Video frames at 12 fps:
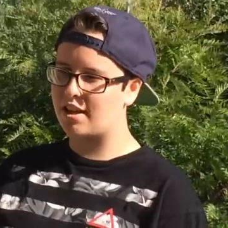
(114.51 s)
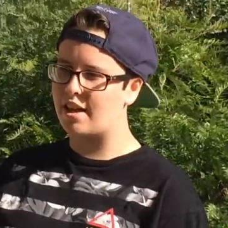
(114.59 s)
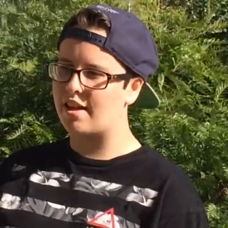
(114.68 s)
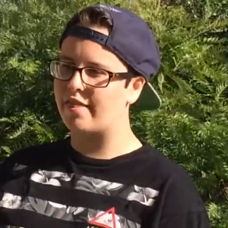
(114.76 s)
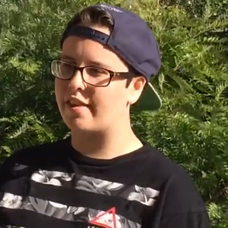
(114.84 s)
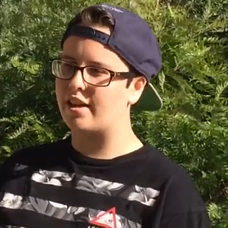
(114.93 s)

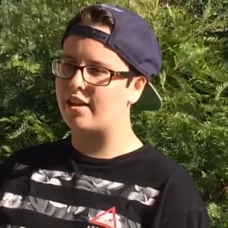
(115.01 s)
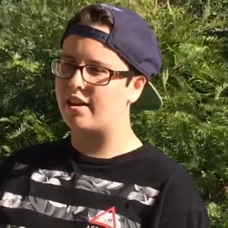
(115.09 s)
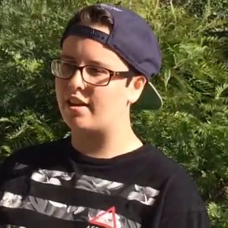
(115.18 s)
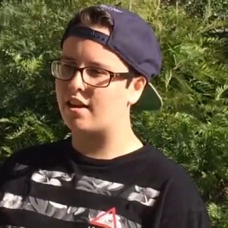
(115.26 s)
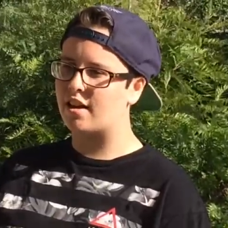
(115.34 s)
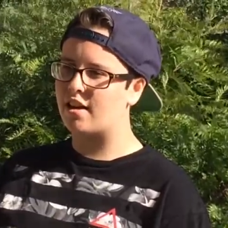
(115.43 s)
and then
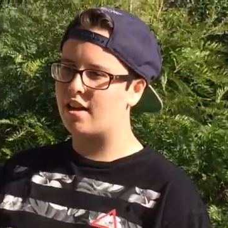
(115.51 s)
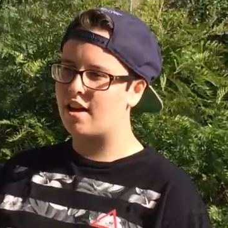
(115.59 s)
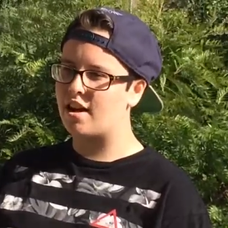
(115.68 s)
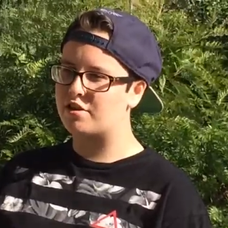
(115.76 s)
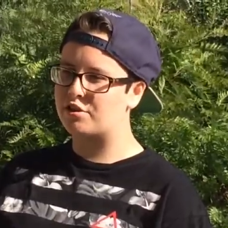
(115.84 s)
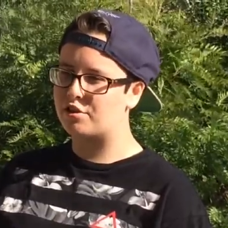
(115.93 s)

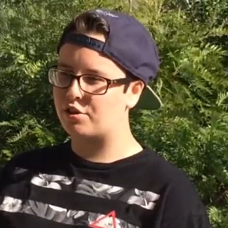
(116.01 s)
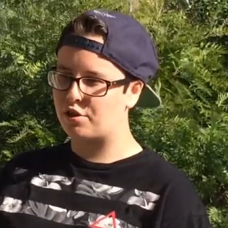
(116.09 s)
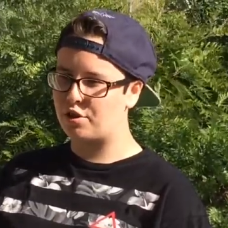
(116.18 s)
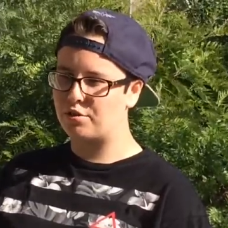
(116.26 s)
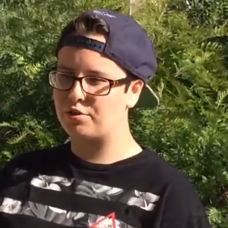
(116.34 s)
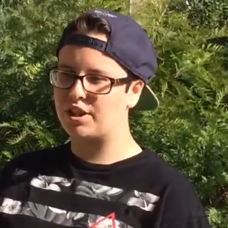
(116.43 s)

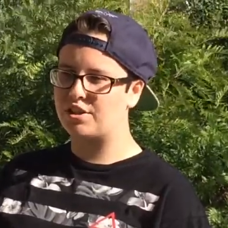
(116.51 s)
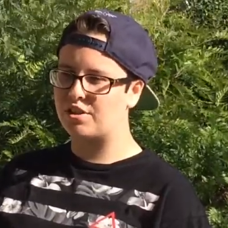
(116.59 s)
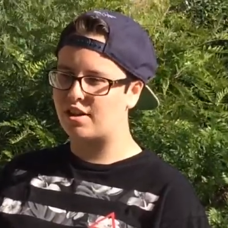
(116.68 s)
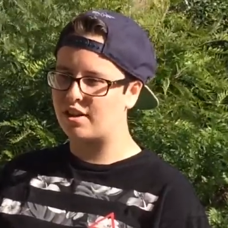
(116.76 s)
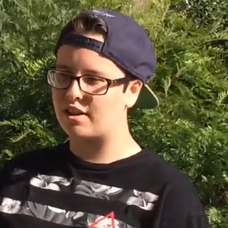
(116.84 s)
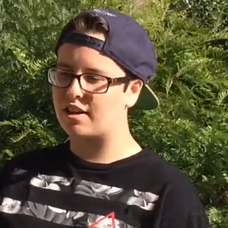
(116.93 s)
slowly
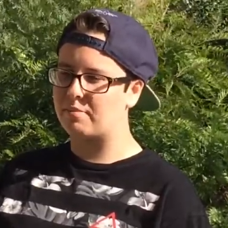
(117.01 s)
started